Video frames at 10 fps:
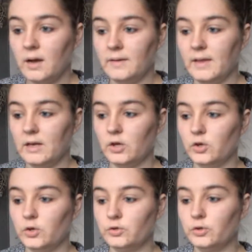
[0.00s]
And then I
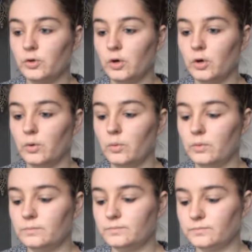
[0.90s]
also go
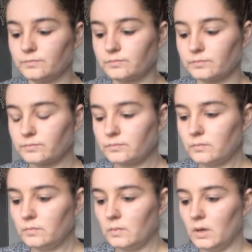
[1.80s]

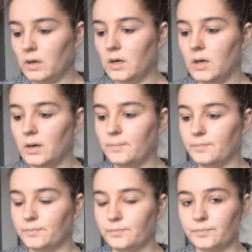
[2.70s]

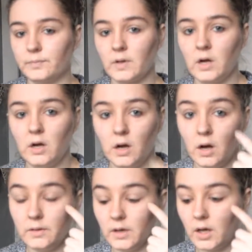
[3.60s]
on
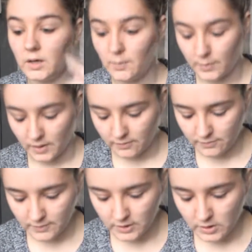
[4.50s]
the line
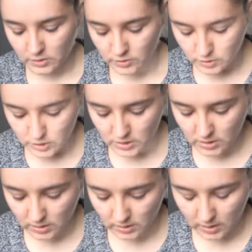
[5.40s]
above. So I'm just going
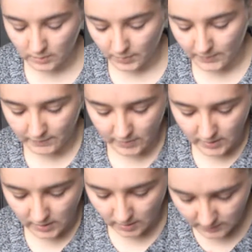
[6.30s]
to line my mirror
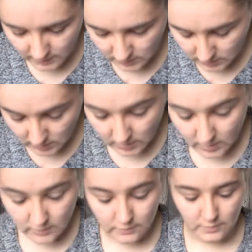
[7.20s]
here
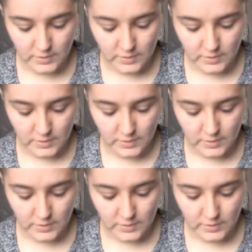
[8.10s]
for